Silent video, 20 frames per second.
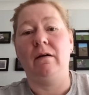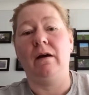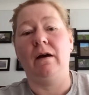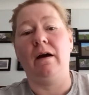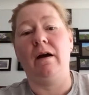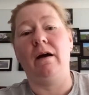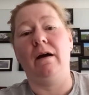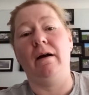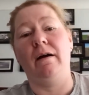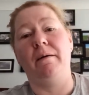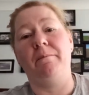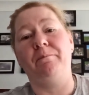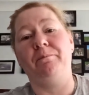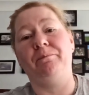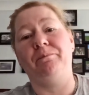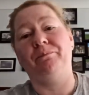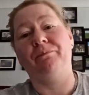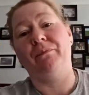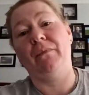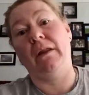
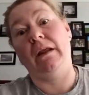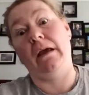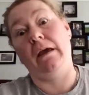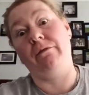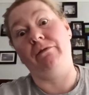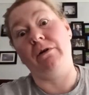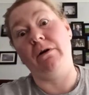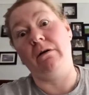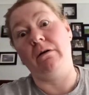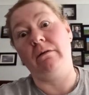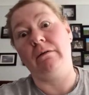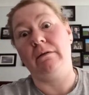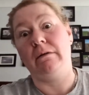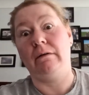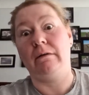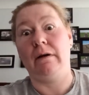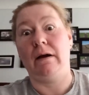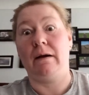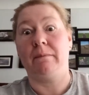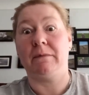If not,
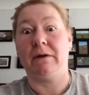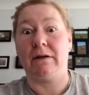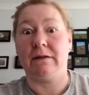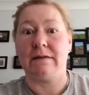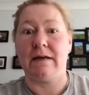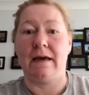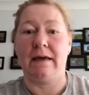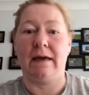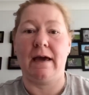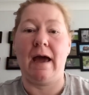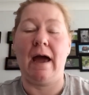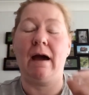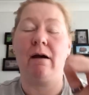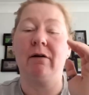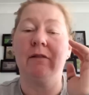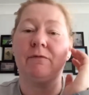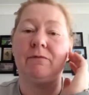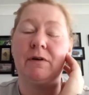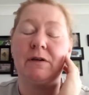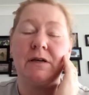I'm going to take it out of
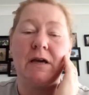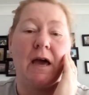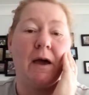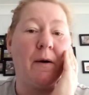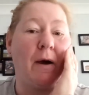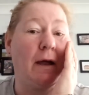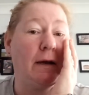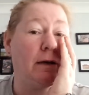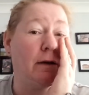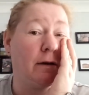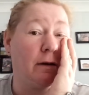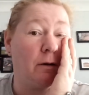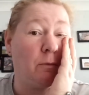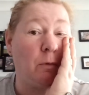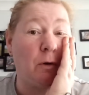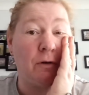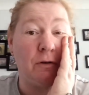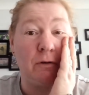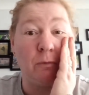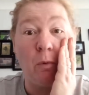the video and you're going to
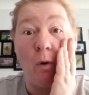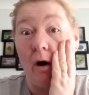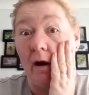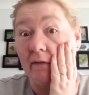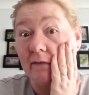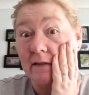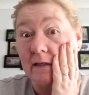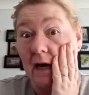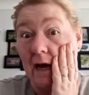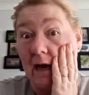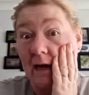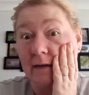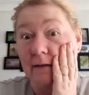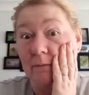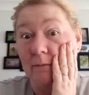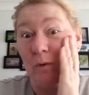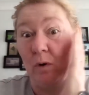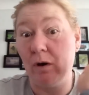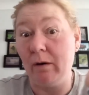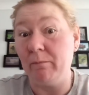wonder what I've shared
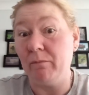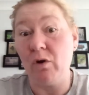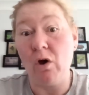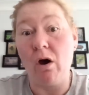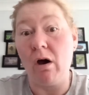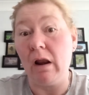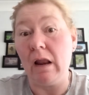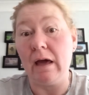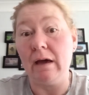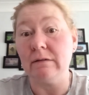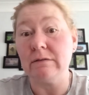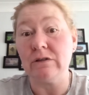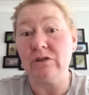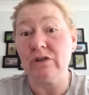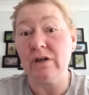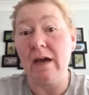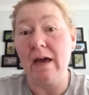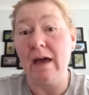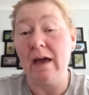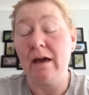and what I'm not allowed to
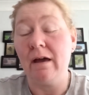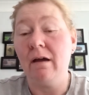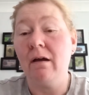share.